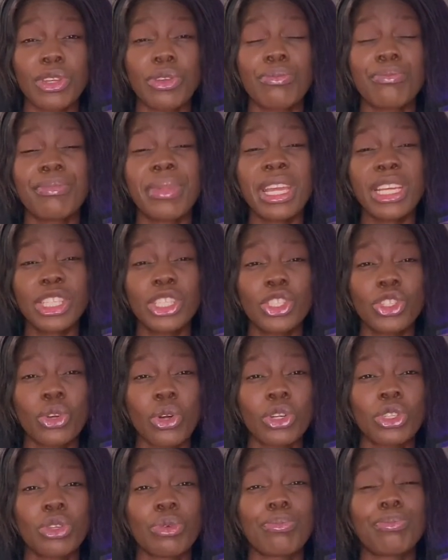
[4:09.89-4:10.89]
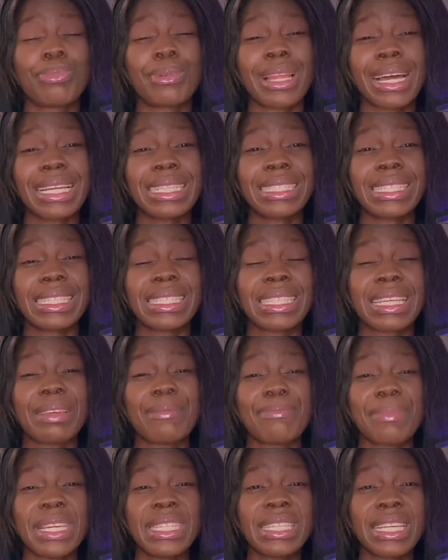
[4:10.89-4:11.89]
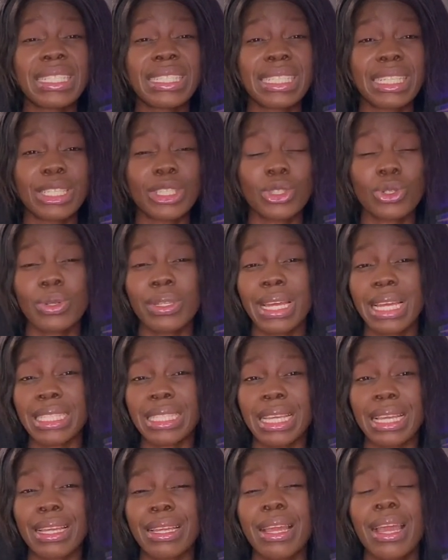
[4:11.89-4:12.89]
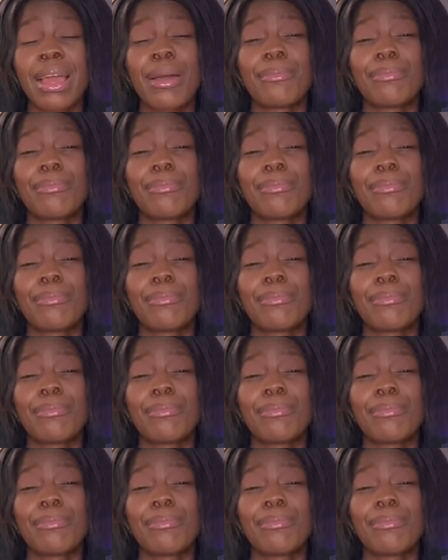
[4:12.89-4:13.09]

you make sure you plant it immediately so that the